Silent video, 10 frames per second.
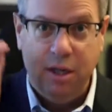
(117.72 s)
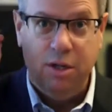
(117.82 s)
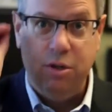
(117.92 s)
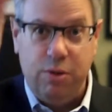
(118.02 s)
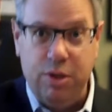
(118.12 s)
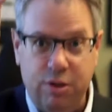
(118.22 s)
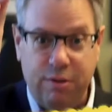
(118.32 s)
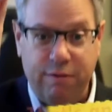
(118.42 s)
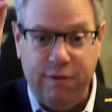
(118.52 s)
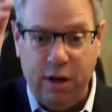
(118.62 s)
so we'll just
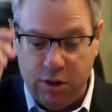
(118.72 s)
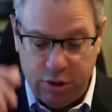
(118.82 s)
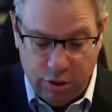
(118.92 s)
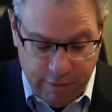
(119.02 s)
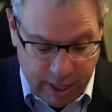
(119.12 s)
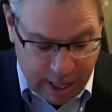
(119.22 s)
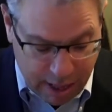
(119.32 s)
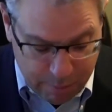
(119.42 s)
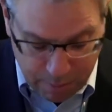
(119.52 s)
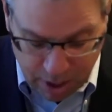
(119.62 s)
feed our survey
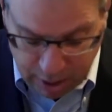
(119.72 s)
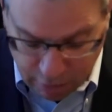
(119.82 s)
camera monkey